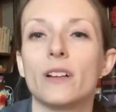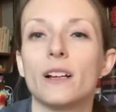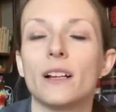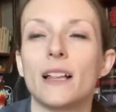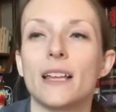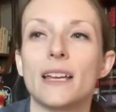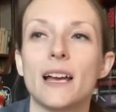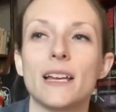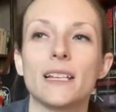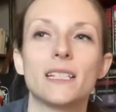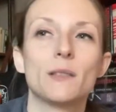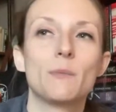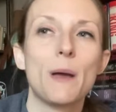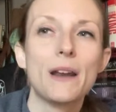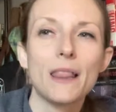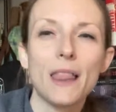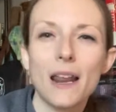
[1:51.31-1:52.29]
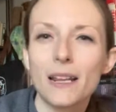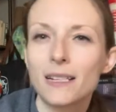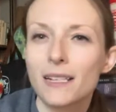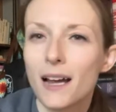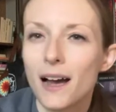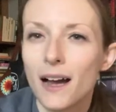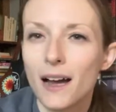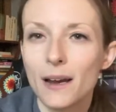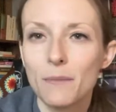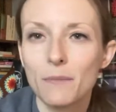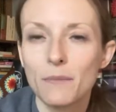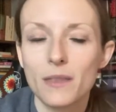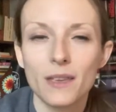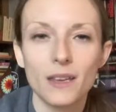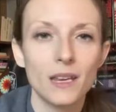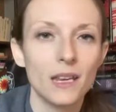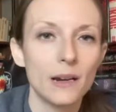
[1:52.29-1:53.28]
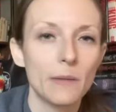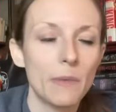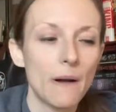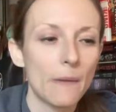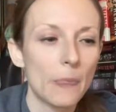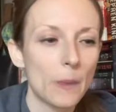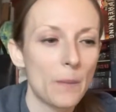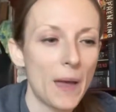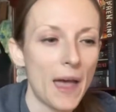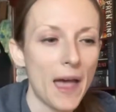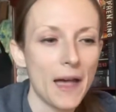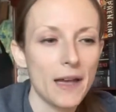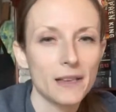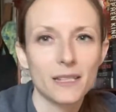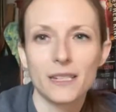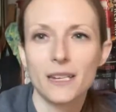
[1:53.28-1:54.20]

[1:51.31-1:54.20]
like, I spend a lot of time thinking about the past,